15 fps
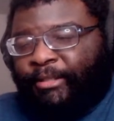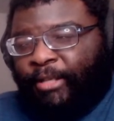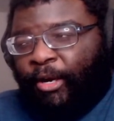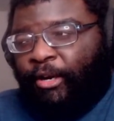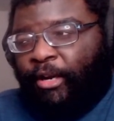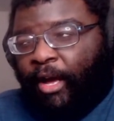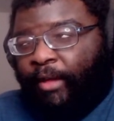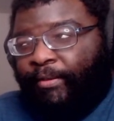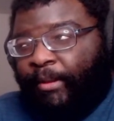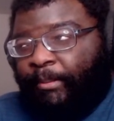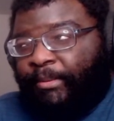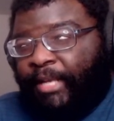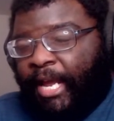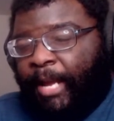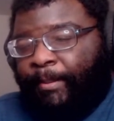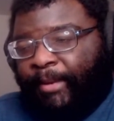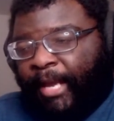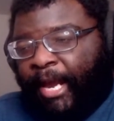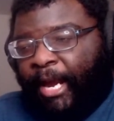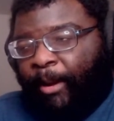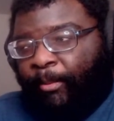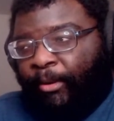turn on them damn
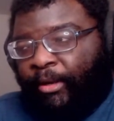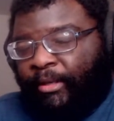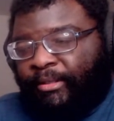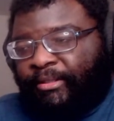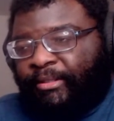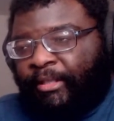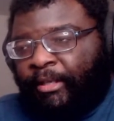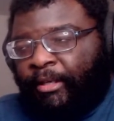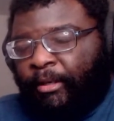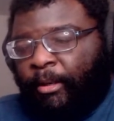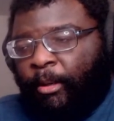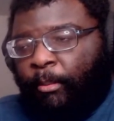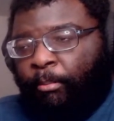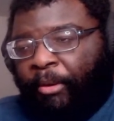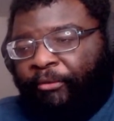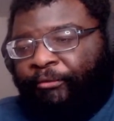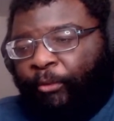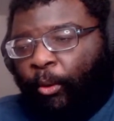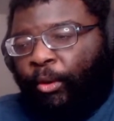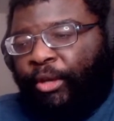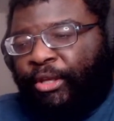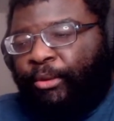cameras
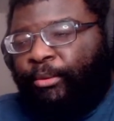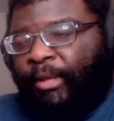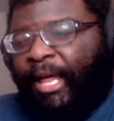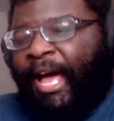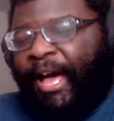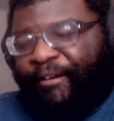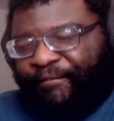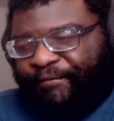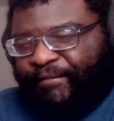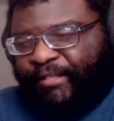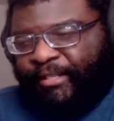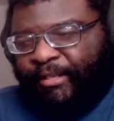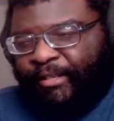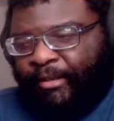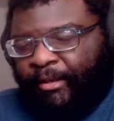before you left?